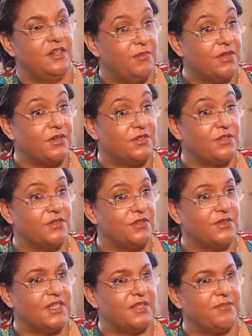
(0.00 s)
but also
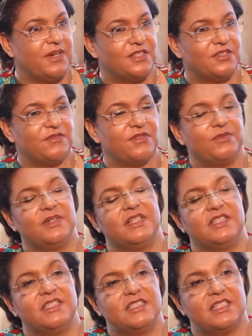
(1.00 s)
to other parts of the
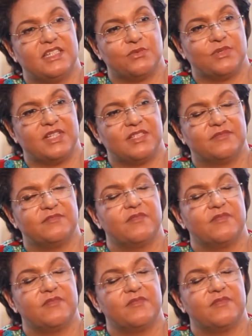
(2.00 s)
world as well.